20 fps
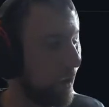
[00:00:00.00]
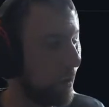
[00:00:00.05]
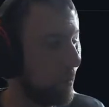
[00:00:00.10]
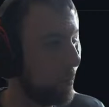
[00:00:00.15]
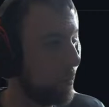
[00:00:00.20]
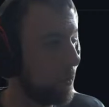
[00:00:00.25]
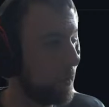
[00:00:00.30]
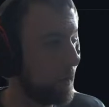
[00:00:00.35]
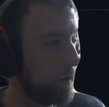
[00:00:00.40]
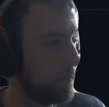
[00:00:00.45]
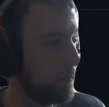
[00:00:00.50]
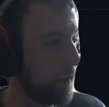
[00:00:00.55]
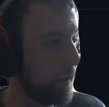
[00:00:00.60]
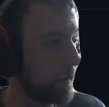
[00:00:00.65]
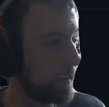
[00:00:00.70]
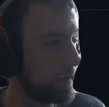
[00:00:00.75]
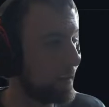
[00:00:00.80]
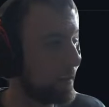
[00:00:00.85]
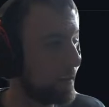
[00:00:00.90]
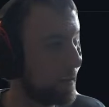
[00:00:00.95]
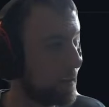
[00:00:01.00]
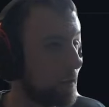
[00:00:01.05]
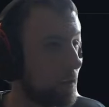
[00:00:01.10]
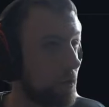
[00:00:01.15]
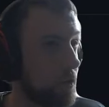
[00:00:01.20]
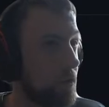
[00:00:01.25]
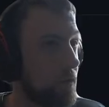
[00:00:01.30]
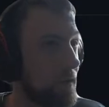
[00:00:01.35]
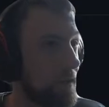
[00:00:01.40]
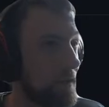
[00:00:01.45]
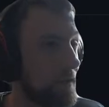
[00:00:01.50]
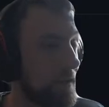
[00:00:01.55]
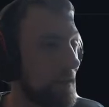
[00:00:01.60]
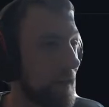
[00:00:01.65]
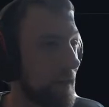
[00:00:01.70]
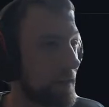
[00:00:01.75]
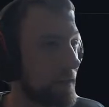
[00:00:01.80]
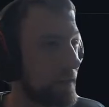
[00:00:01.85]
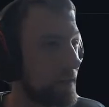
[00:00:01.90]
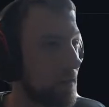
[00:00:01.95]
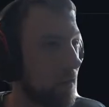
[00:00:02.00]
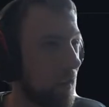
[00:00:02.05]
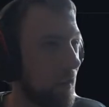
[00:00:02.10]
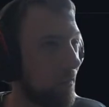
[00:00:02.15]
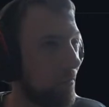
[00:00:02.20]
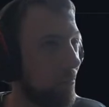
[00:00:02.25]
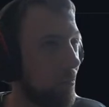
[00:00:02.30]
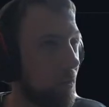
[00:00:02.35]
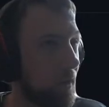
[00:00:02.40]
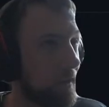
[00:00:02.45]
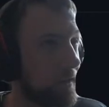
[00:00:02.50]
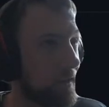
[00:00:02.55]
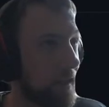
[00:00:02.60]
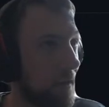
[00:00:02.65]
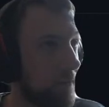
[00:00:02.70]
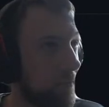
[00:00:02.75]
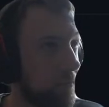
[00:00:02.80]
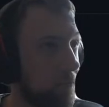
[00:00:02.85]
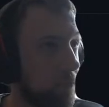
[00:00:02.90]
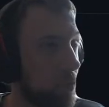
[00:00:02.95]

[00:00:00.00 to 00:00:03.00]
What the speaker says: believe like the two CCXs are like 47,